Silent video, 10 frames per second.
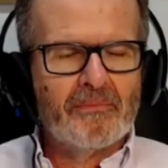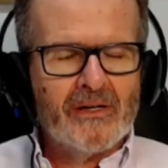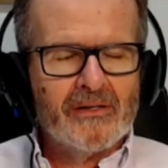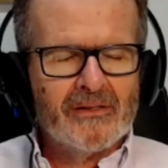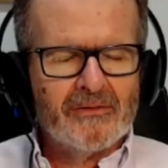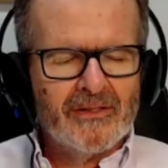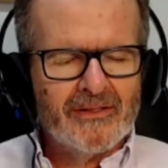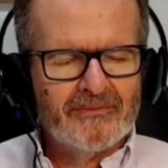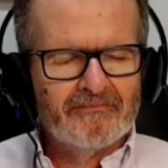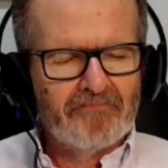
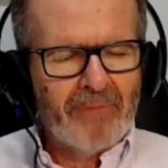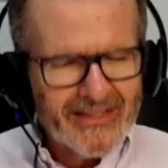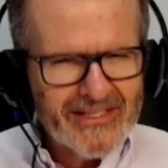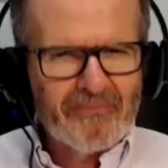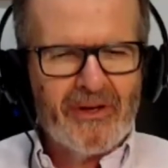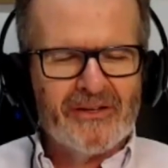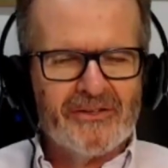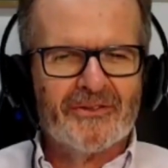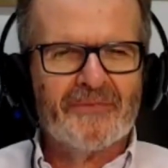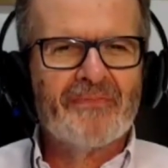uh,
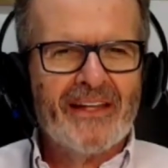participation.